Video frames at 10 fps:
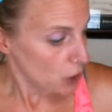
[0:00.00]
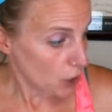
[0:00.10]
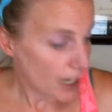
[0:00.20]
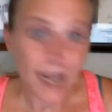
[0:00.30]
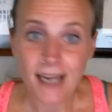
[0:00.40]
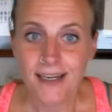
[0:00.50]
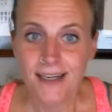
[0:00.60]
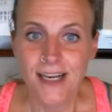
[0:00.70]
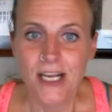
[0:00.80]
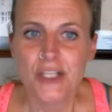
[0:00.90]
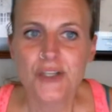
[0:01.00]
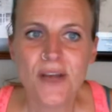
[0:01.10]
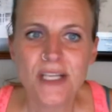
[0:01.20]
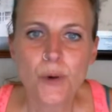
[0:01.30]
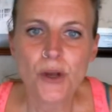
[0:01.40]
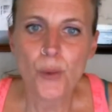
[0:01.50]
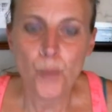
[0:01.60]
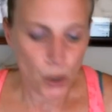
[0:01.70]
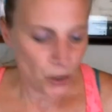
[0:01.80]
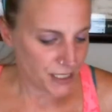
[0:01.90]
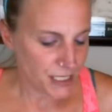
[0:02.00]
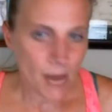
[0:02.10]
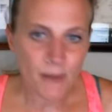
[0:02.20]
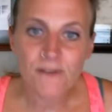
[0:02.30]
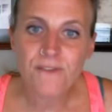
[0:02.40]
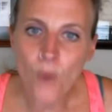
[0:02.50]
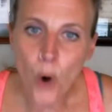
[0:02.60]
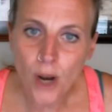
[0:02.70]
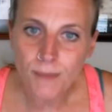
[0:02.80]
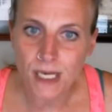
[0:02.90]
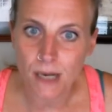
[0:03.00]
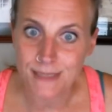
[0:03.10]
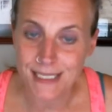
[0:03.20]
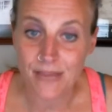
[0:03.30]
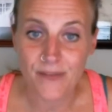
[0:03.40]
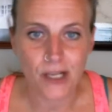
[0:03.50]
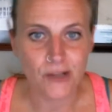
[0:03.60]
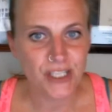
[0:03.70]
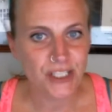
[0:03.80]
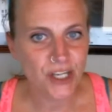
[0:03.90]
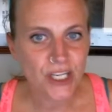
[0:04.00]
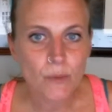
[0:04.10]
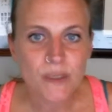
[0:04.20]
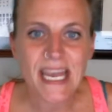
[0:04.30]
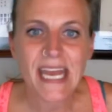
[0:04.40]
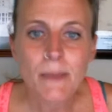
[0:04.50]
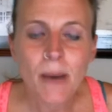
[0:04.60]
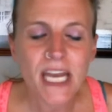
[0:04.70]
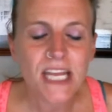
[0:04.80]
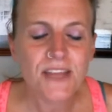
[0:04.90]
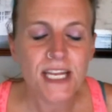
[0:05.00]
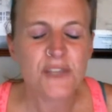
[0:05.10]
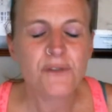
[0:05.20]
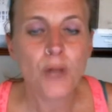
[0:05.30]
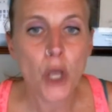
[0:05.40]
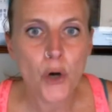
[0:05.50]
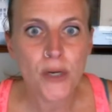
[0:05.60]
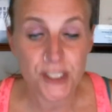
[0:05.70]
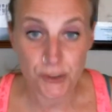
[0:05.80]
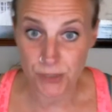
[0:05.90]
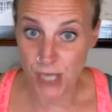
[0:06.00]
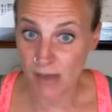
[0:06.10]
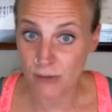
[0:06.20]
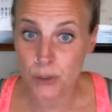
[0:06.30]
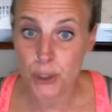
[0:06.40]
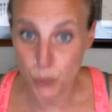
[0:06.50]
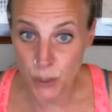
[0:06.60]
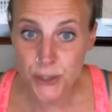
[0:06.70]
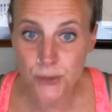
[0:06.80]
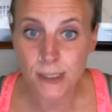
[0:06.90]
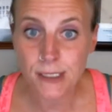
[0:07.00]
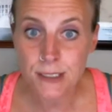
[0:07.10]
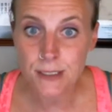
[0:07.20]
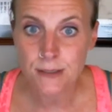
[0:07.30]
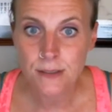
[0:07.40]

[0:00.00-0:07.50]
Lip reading: Okay? So that's where the World Economic Forum comes in, that Glenn Youngkin, with anybody that has flown into Davos, Switzerland,